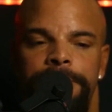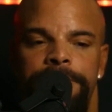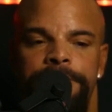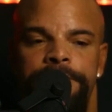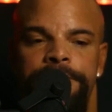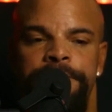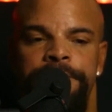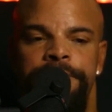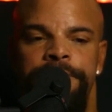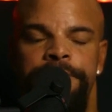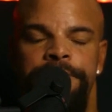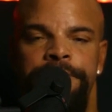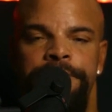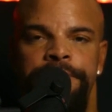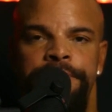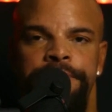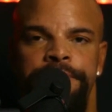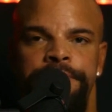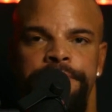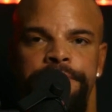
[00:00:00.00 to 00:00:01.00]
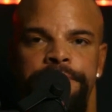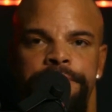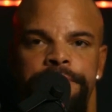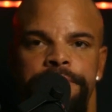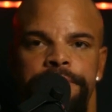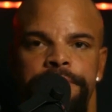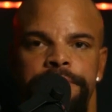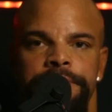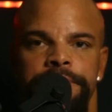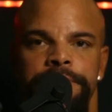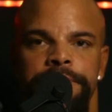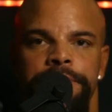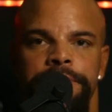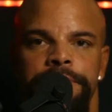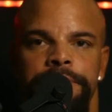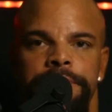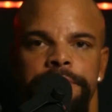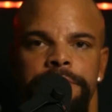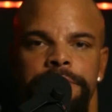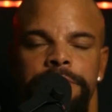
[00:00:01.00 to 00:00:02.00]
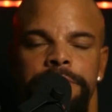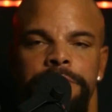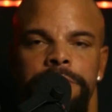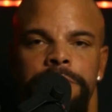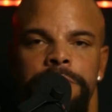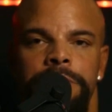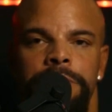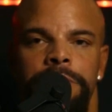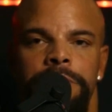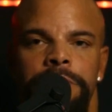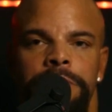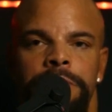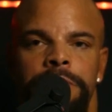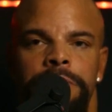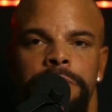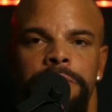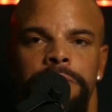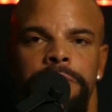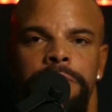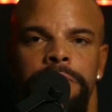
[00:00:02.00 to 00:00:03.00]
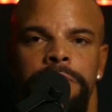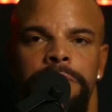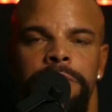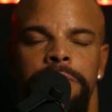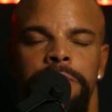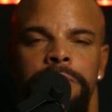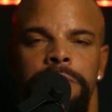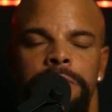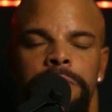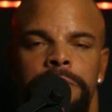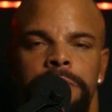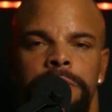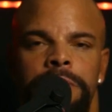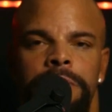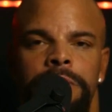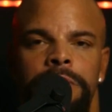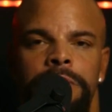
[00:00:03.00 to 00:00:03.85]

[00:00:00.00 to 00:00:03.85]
Nothing is said.